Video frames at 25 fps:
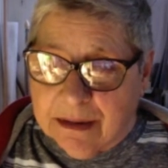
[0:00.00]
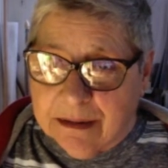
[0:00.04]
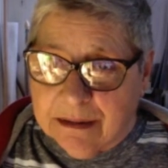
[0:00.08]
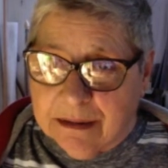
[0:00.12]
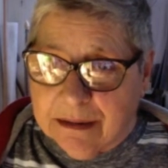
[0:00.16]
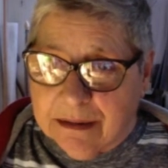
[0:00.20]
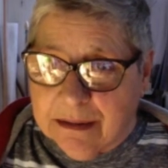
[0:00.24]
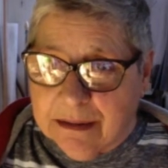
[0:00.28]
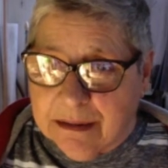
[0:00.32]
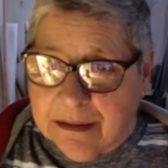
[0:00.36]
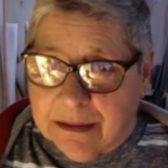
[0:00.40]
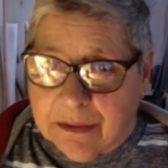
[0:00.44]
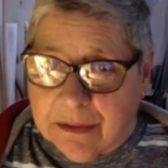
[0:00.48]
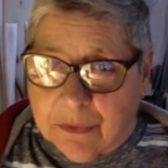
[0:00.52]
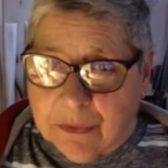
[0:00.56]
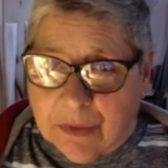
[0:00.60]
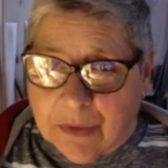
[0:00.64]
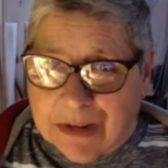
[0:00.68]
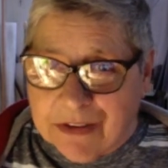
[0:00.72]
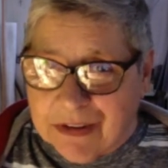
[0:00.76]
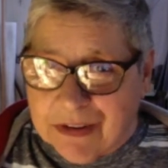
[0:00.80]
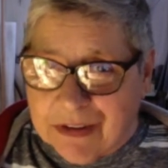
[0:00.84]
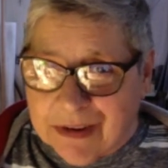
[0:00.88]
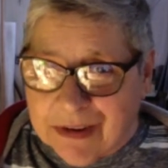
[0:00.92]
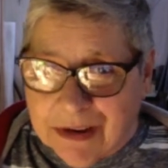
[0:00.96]
you know,
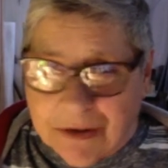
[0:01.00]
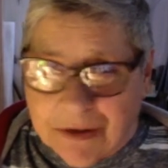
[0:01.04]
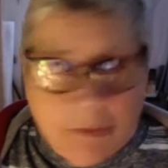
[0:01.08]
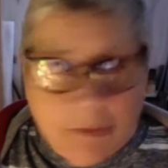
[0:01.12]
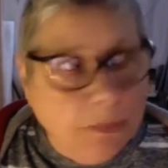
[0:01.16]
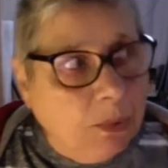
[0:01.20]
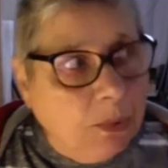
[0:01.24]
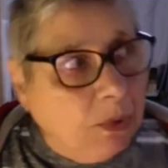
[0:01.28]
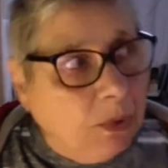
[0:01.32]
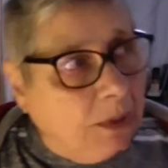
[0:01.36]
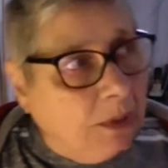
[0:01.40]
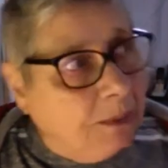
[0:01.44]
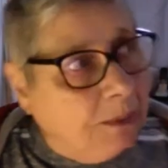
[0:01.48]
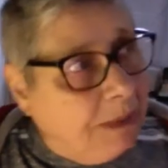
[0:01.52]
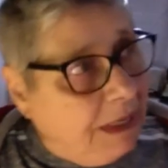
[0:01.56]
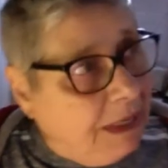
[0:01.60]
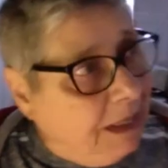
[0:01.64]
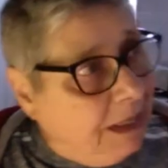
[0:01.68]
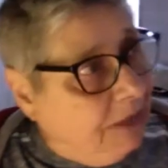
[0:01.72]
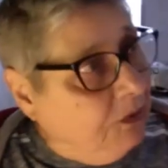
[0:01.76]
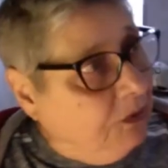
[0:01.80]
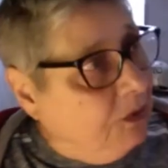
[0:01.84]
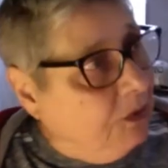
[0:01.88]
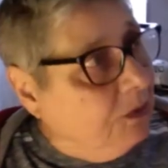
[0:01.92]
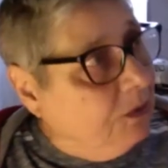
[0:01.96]
when's the next board
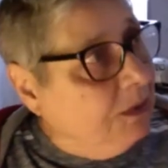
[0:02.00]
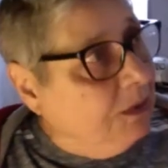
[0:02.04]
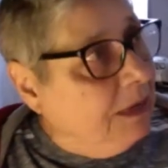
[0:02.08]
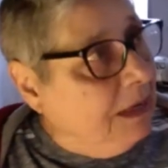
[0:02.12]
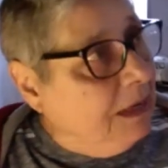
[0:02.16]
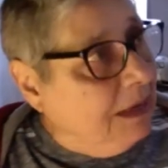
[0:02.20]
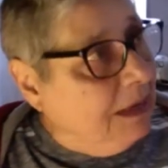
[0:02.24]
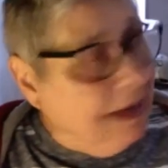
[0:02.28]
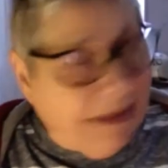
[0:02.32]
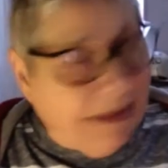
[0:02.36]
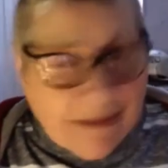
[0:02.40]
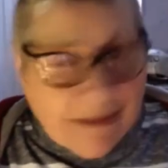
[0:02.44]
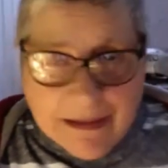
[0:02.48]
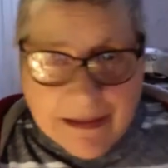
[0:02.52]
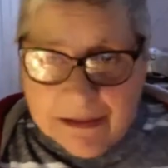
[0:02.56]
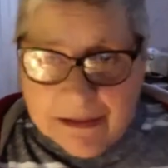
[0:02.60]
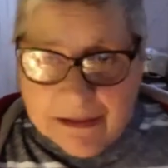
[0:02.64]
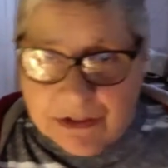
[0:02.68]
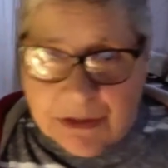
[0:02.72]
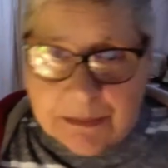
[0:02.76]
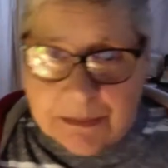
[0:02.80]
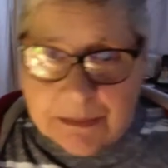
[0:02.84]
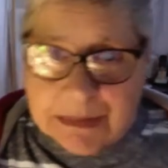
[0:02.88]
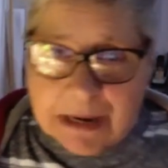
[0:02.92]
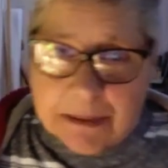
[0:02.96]
meeting, Tony? Not
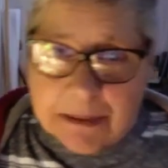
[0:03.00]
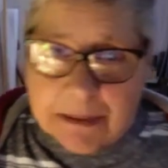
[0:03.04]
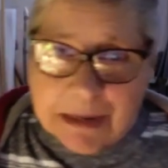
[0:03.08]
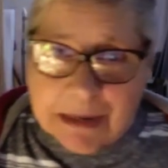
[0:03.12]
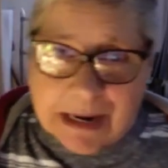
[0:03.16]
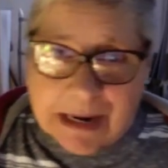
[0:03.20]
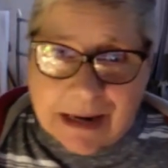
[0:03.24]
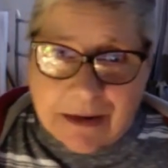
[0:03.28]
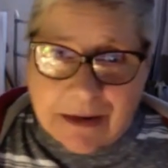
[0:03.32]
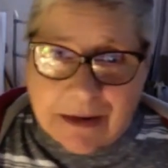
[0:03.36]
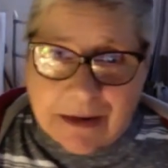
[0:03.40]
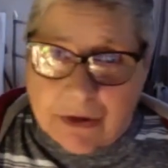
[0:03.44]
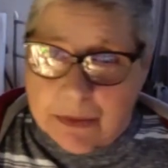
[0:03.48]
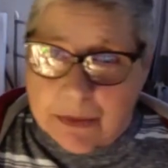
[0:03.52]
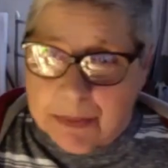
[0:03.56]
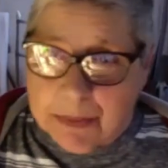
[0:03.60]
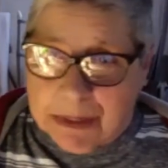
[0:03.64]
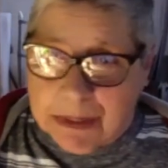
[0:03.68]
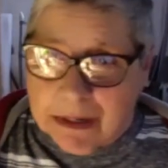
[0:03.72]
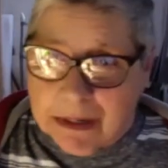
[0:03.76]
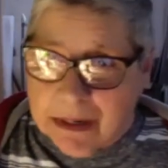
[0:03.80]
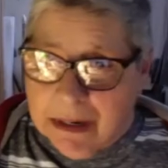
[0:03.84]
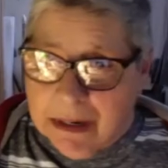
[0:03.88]
sometime in October?